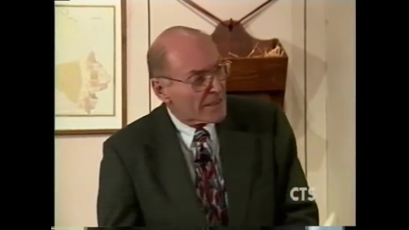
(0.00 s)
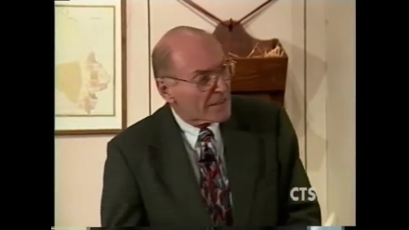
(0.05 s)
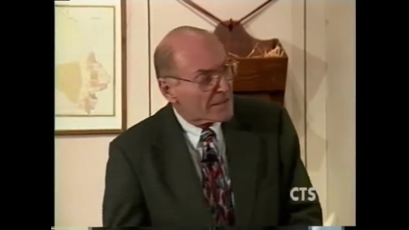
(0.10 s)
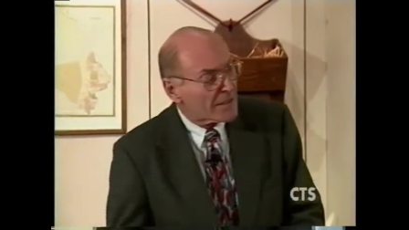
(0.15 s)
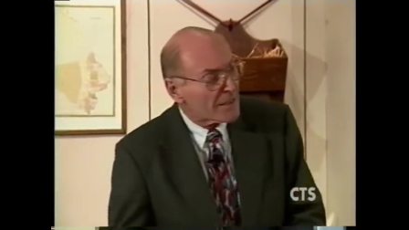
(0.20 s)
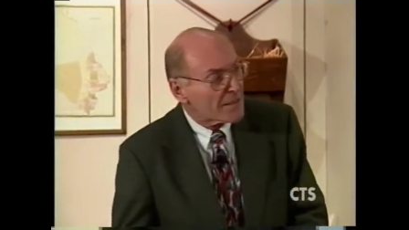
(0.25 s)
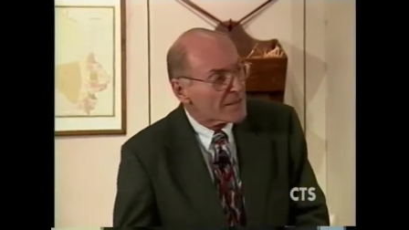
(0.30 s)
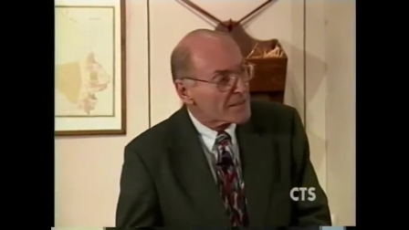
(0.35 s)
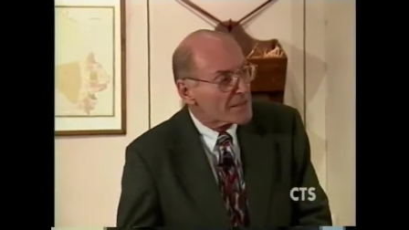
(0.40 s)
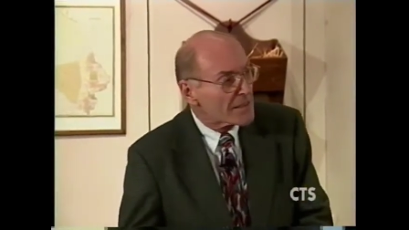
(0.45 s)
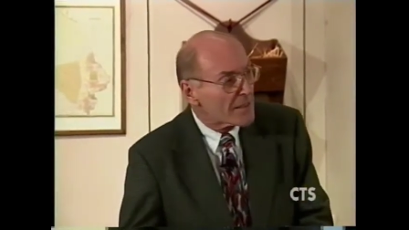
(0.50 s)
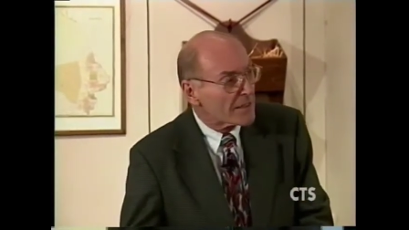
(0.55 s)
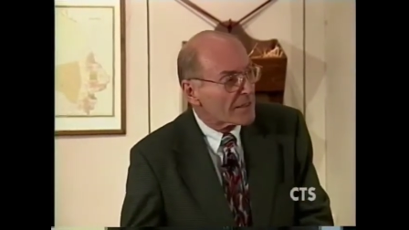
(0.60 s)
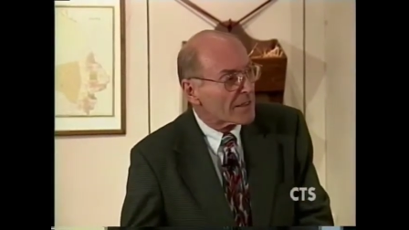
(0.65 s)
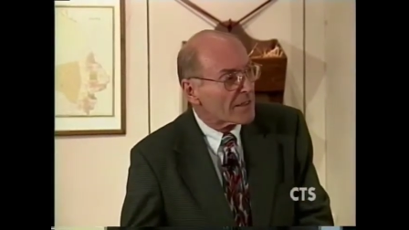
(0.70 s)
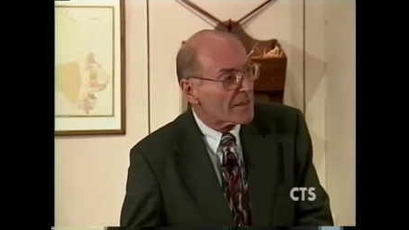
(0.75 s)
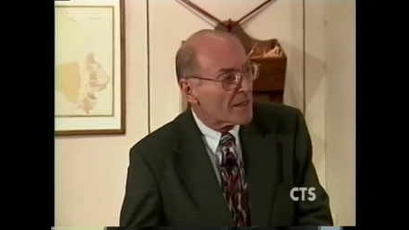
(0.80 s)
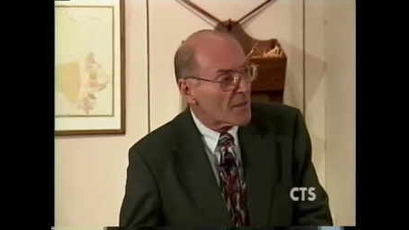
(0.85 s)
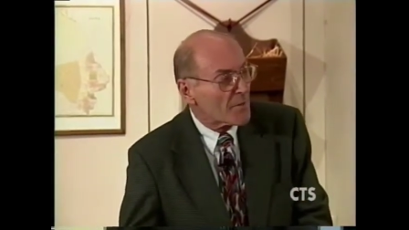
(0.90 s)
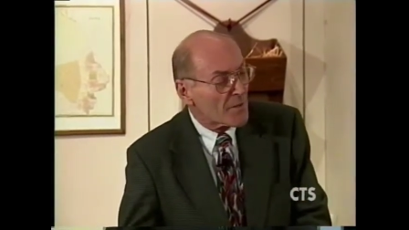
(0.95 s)
I, I, sent a
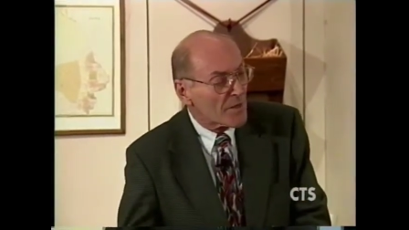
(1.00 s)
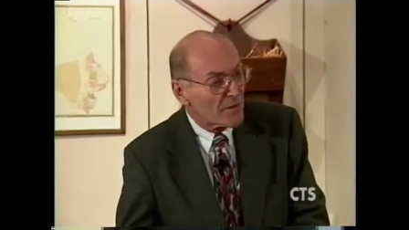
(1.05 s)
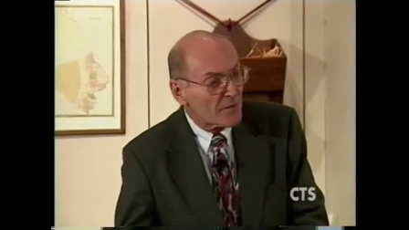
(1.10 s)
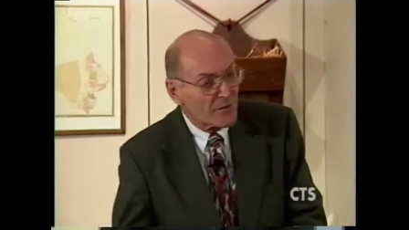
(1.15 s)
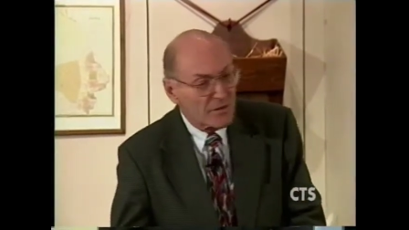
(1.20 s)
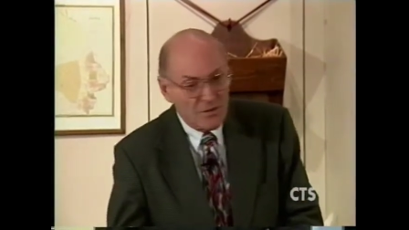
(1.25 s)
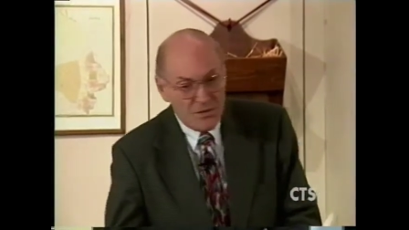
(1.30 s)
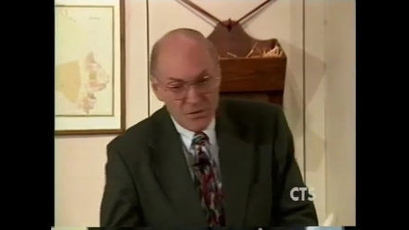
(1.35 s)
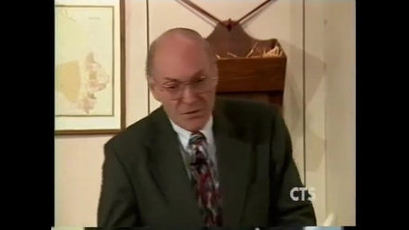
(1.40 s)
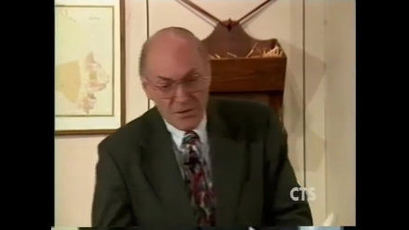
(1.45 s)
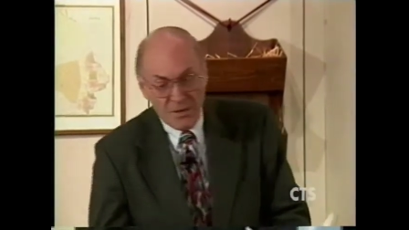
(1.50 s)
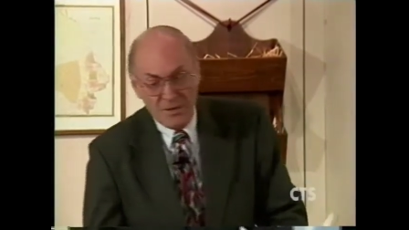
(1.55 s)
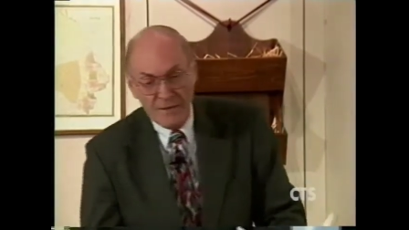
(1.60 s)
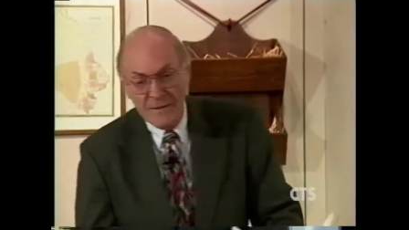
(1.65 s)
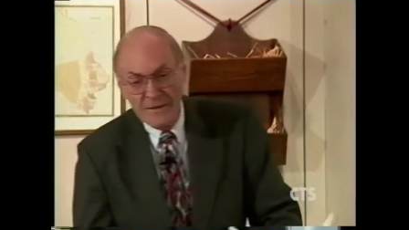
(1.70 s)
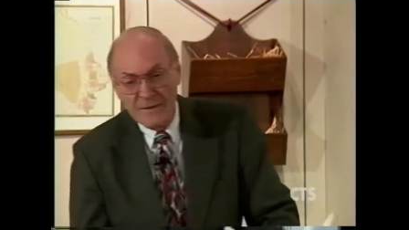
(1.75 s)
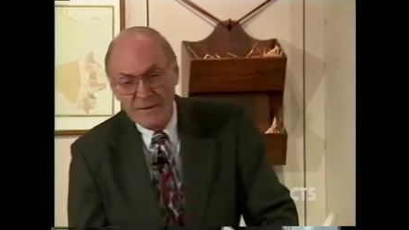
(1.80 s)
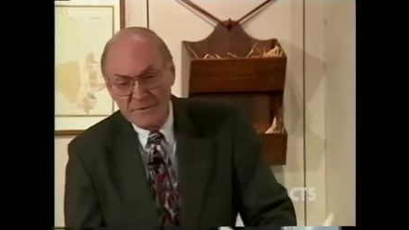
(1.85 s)
copy of it to a,